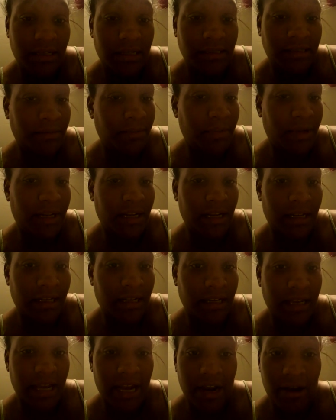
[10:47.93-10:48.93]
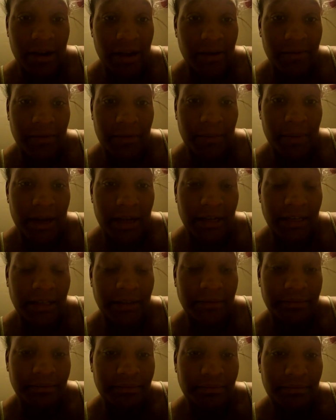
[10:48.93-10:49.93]
doesn't mean I can carry everybody.
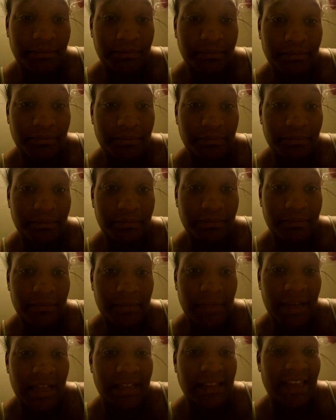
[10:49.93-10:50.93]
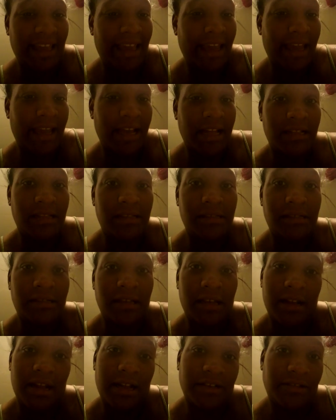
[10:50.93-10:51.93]
And the hands
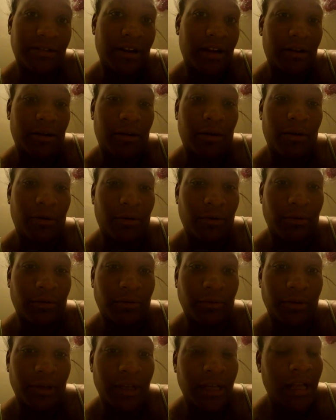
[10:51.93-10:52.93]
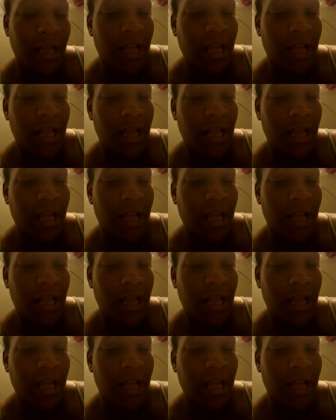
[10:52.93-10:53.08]
that I try to hold